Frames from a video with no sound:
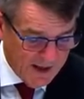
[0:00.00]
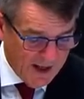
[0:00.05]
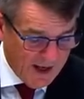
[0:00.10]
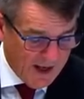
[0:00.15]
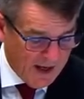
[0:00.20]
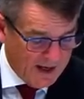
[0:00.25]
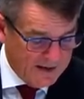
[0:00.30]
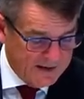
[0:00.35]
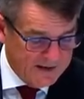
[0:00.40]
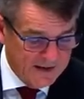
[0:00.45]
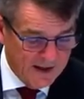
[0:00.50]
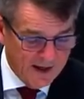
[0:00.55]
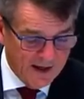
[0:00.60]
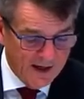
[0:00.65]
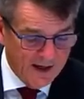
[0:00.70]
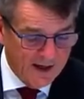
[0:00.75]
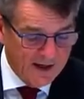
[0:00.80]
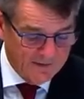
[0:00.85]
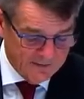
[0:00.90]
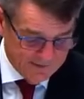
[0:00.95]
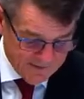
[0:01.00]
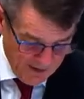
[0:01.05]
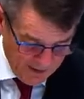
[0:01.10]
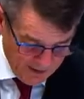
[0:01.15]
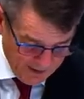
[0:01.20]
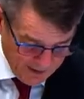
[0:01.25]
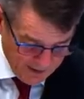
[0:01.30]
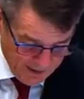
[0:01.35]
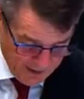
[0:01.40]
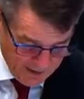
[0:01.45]
And
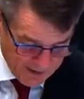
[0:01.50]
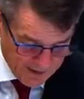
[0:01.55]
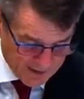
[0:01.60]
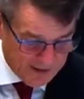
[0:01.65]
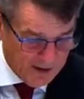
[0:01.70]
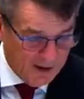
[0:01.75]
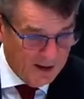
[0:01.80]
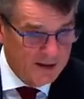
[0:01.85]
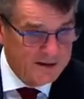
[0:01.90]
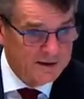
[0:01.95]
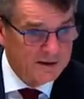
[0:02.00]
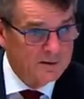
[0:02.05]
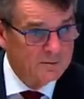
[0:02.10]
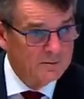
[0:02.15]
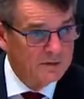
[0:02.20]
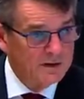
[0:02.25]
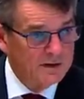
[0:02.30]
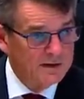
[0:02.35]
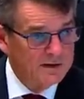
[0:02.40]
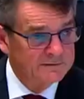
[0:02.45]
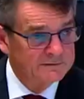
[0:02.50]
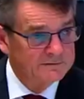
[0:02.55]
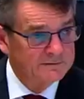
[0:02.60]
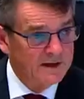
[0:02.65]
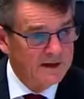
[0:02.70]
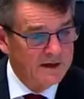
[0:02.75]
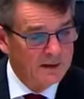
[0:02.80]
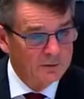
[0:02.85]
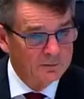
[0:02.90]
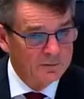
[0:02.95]
I don't believe
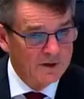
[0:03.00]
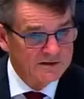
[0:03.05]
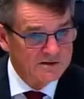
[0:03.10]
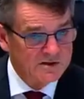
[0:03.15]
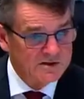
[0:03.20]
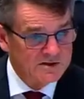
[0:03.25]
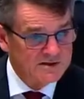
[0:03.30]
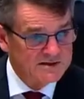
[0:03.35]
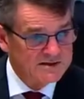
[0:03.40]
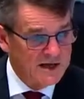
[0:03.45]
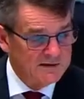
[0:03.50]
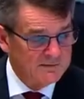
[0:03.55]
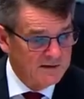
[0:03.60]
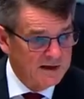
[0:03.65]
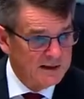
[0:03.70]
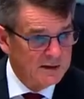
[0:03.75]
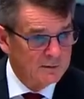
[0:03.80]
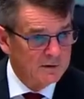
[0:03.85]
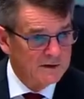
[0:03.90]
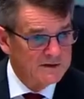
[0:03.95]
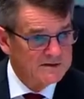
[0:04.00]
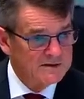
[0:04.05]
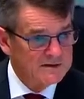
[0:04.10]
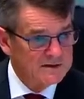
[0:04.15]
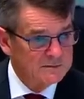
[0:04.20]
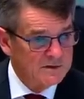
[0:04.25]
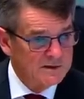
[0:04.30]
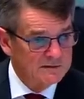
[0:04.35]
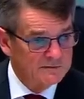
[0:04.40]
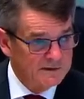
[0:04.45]
health practitioners have any reason to
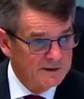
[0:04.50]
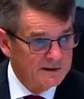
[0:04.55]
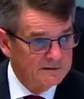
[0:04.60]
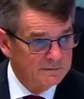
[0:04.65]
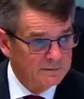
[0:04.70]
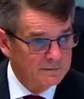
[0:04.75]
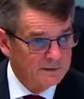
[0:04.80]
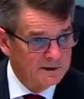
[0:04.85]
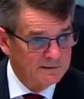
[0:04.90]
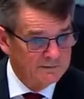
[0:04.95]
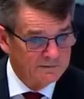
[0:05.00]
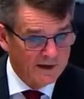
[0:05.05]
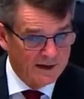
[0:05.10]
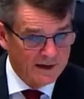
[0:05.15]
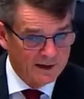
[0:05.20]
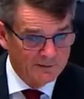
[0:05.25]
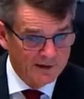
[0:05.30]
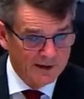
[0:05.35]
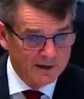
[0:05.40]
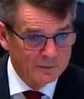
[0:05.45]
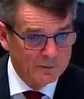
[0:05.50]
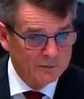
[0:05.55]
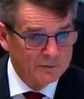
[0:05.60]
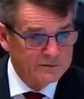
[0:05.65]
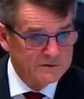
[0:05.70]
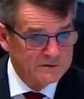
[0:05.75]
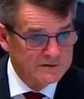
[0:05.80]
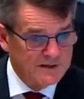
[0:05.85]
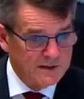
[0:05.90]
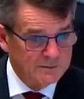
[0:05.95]
be fearful if they are able
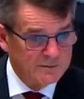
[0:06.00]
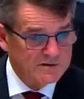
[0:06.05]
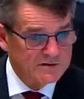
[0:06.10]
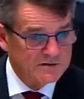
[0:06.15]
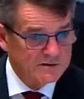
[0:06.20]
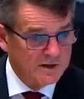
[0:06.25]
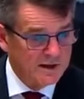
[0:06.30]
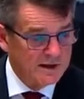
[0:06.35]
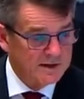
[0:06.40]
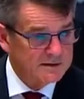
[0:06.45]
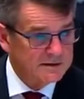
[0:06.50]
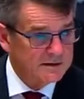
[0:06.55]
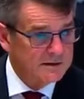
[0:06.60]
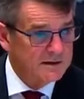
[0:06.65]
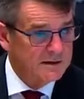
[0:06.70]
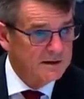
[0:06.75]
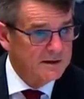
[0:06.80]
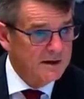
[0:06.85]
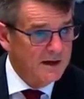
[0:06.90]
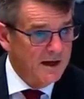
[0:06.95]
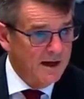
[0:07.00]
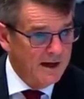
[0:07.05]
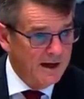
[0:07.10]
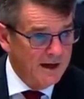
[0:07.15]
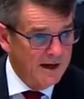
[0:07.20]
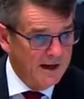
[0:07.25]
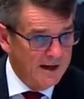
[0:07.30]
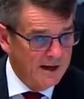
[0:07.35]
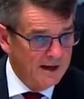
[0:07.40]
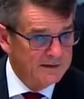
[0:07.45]
to demonstrate
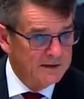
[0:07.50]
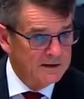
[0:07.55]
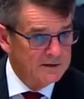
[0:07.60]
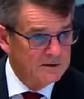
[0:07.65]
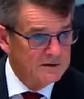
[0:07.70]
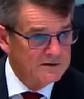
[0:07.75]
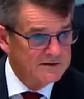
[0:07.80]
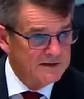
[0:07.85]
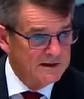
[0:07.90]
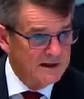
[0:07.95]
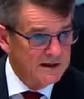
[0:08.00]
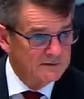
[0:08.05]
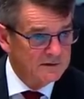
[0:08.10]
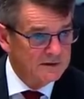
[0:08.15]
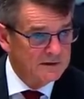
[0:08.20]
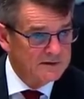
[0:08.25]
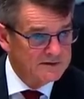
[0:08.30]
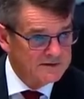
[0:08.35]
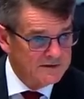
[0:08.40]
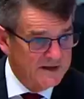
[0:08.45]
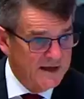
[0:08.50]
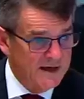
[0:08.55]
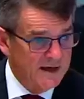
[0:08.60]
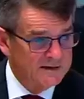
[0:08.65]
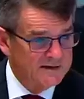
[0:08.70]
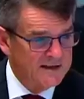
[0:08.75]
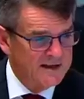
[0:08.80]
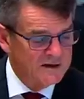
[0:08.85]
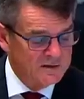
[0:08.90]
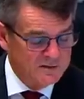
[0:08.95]
how they're using evidence and how
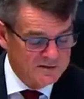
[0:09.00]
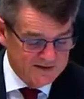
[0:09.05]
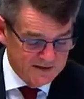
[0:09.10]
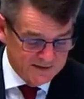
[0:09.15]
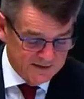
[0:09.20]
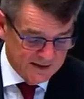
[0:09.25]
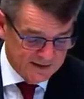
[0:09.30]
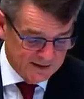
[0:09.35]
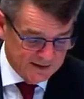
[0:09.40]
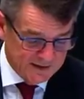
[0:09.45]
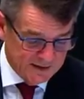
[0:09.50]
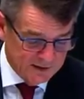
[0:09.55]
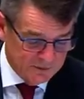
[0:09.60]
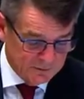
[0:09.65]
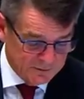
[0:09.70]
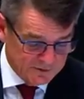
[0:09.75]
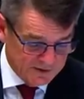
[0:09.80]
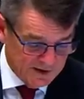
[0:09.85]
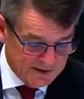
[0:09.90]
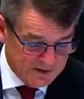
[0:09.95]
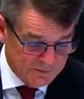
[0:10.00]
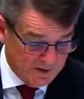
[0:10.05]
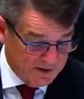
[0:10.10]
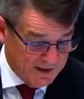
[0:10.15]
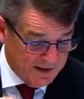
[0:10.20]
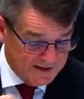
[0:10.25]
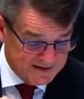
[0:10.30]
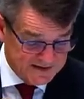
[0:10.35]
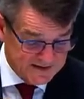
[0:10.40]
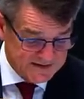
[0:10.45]
they're using their clinical judgment.
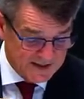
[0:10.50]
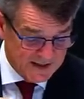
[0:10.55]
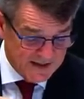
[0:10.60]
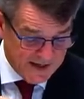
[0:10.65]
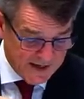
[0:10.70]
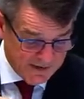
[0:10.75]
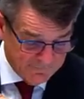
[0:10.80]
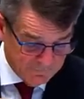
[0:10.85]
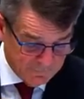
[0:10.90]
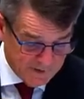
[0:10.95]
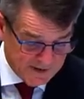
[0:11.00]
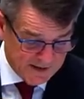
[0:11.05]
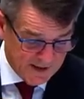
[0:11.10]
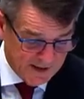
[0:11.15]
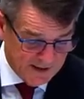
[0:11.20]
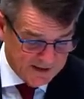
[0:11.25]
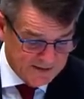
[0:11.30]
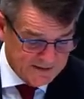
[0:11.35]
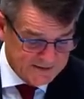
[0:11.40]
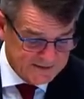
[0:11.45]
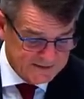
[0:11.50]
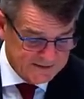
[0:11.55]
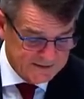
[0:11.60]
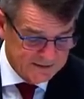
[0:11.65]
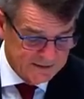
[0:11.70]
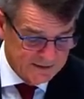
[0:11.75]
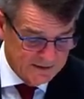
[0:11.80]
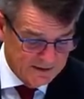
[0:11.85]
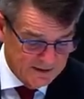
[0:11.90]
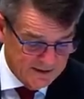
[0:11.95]
And as I say, every case
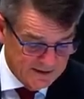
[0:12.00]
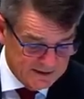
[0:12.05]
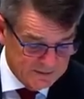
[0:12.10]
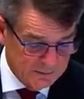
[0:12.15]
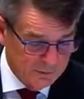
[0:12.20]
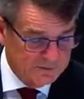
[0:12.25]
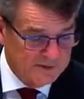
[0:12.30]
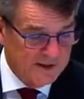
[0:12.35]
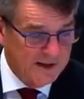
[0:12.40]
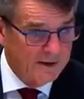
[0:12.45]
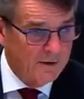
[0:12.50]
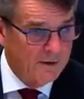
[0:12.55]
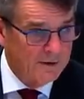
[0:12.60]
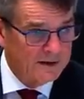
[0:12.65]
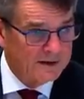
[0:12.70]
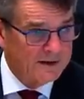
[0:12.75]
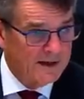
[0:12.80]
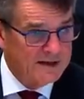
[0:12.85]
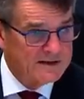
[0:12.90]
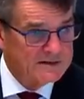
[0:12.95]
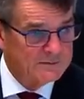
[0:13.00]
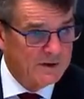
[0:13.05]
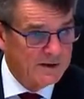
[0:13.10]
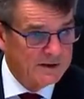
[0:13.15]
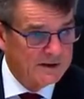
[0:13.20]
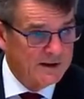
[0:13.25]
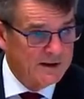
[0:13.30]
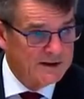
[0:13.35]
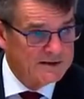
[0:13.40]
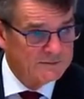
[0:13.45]
is looked at on a
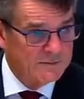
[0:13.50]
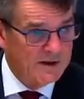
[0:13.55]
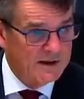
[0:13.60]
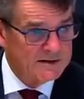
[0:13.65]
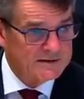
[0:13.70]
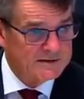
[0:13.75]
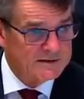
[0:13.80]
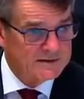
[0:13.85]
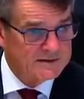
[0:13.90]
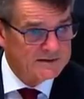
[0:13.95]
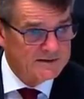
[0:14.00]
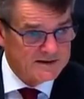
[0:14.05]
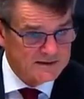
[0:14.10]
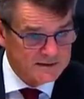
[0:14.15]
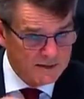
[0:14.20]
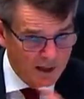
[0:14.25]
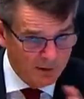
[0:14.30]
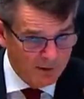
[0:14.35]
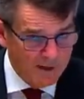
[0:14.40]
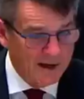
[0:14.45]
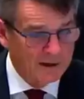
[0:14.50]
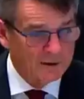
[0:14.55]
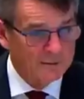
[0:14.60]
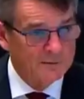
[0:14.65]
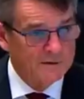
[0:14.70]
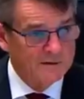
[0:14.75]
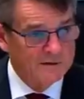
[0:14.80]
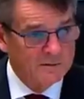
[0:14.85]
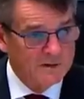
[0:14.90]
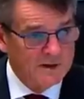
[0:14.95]
case-by-case basis. There's no
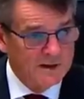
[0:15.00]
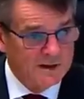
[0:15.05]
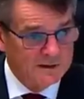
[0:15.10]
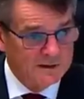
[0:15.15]
algorithm here.